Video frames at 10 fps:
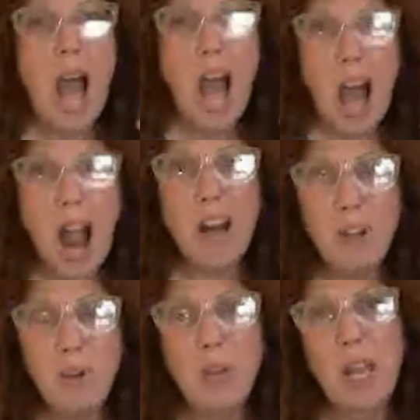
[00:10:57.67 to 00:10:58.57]
are
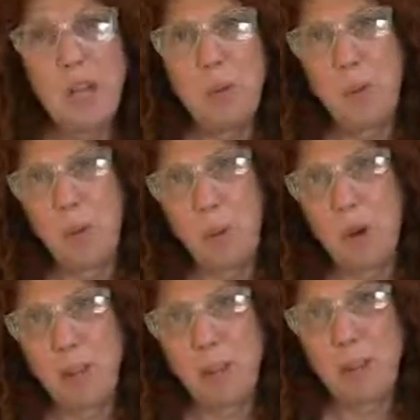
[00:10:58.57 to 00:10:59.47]
you getting what you
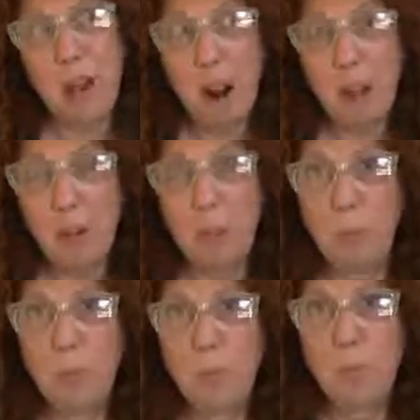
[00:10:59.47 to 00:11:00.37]
want? Are you?
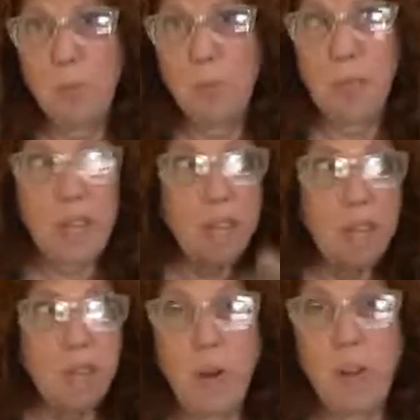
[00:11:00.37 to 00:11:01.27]
Is it going